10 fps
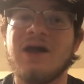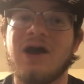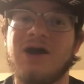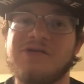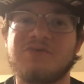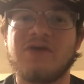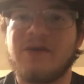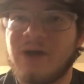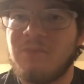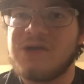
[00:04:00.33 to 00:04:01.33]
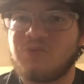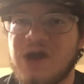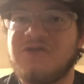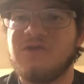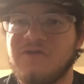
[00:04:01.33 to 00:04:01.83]
It was really about
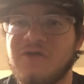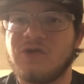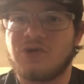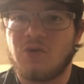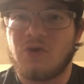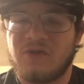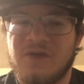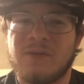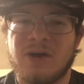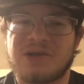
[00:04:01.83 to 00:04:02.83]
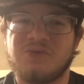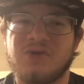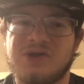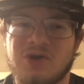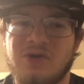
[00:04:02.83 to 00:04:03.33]
midway through the third quarter that the Bucks
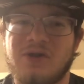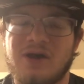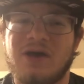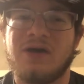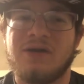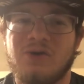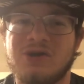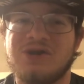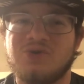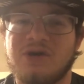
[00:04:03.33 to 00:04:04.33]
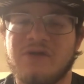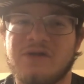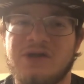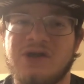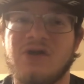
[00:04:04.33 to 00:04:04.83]
really turned into
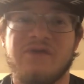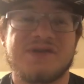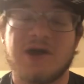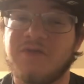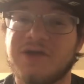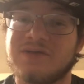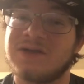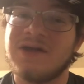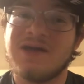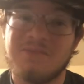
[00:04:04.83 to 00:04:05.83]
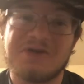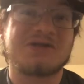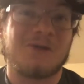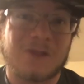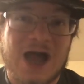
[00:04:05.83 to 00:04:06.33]
another gear, and the Celtics
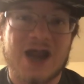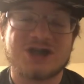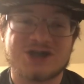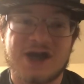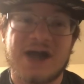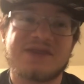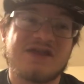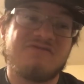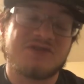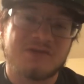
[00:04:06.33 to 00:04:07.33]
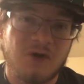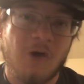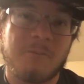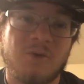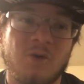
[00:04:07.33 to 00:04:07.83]
missed a lot of shots, even some
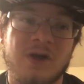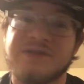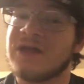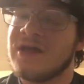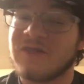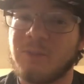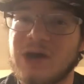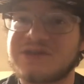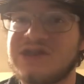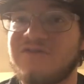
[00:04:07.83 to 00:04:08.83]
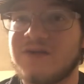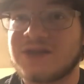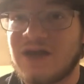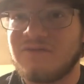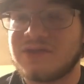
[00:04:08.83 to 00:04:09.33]
open ones. The Bucks
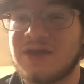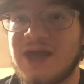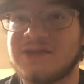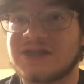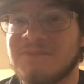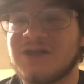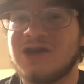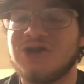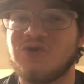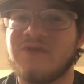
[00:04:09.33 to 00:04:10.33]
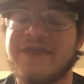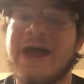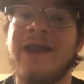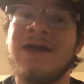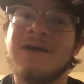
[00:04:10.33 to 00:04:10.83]
defense obviously had something to do with
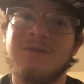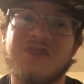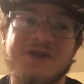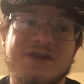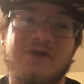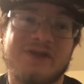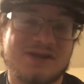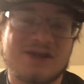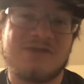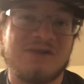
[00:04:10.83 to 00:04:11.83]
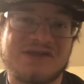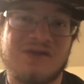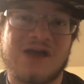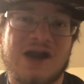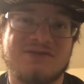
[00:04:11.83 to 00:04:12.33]
that, but the Celtics did miss
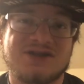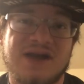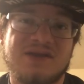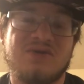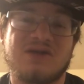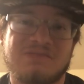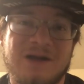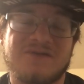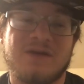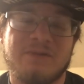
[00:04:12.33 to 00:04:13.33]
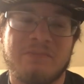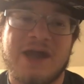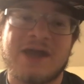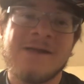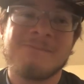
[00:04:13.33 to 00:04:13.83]
a lot of shots you'd expect them to
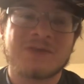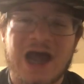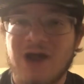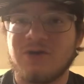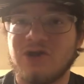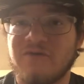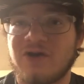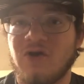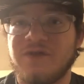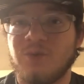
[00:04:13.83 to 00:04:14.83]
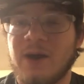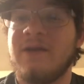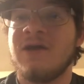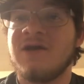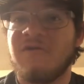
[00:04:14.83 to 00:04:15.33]
make. Kyrie Irving only
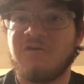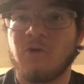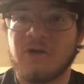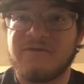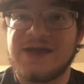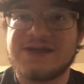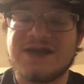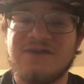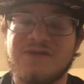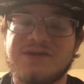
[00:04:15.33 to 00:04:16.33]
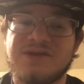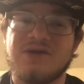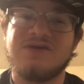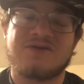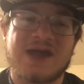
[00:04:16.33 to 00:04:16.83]
went 4 of 18 in this
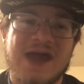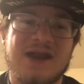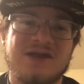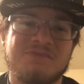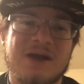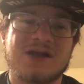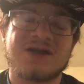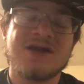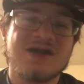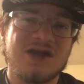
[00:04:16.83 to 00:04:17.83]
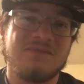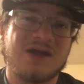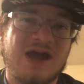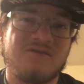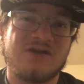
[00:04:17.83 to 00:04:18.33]
series. You can't expect him to
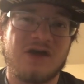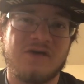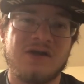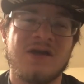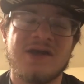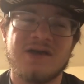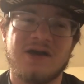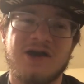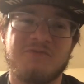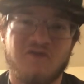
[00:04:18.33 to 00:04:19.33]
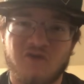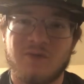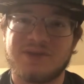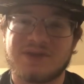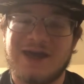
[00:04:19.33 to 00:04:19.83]
have another
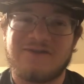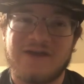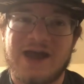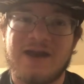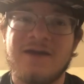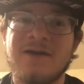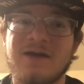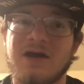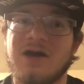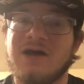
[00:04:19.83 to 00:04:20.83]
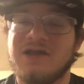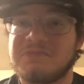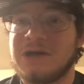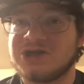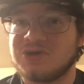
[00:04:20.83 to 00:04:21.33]
performance like that,
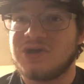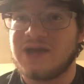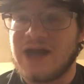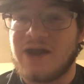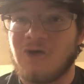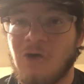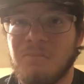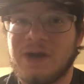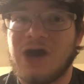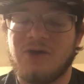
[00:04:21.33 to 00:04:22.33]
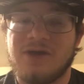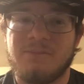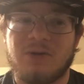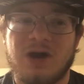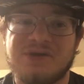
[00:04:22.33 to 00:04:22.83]
especially at home now in
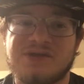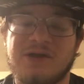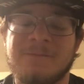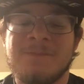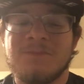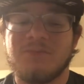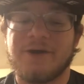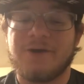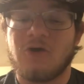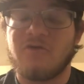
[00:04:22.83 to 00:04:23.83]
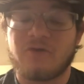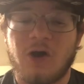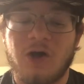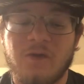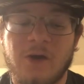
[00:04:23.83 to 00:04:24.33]
Boston. But
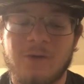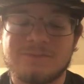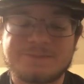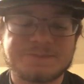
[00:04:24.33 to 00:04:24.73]
overall, though,